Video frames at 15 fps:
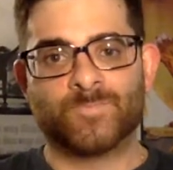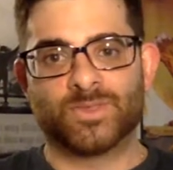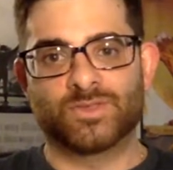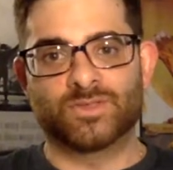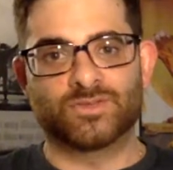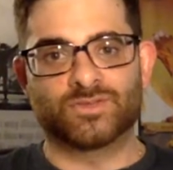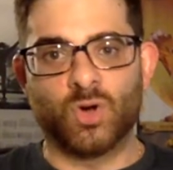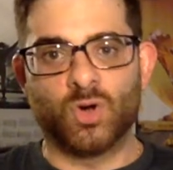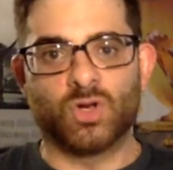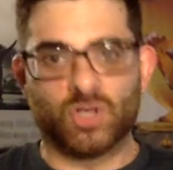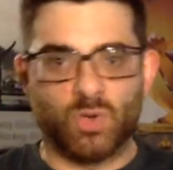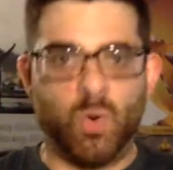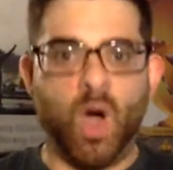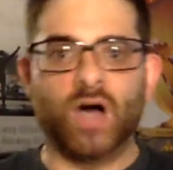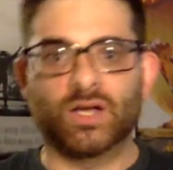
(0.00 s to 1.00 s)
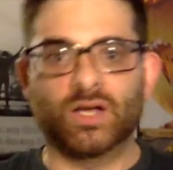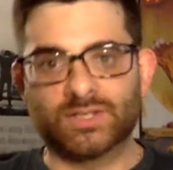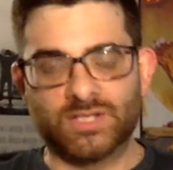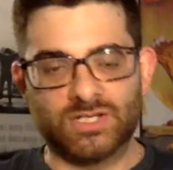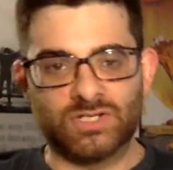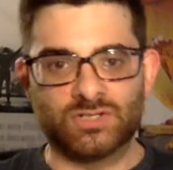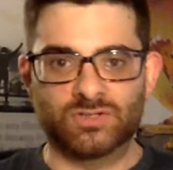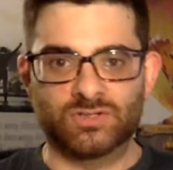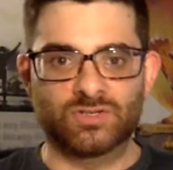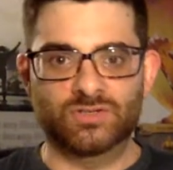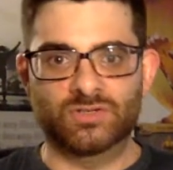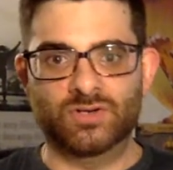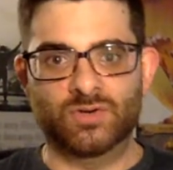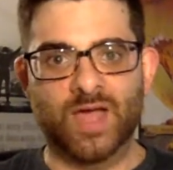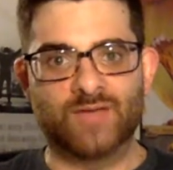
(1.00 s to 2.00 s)
There's no good quality.
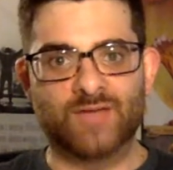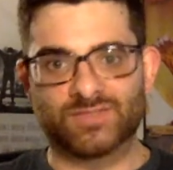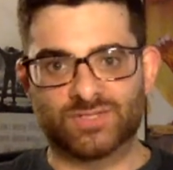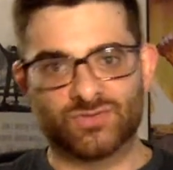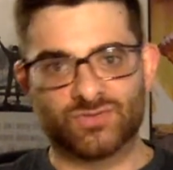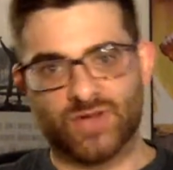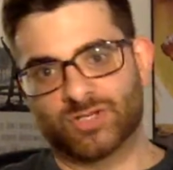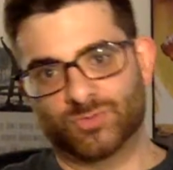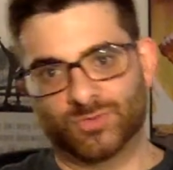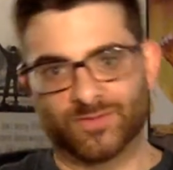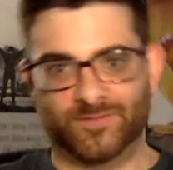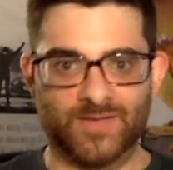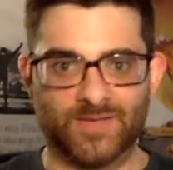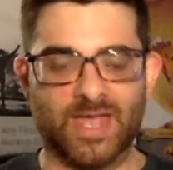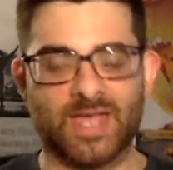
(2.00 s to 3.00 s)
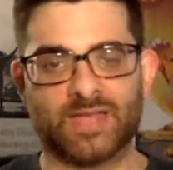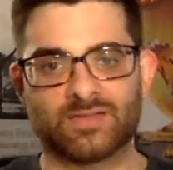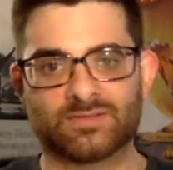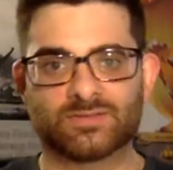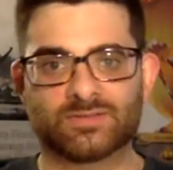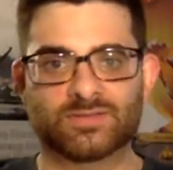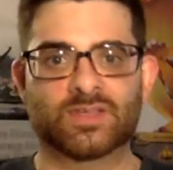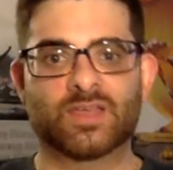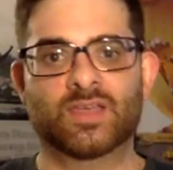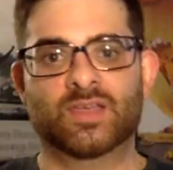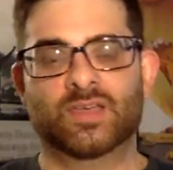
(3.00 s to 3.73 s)
You don't have this interaction with the fans.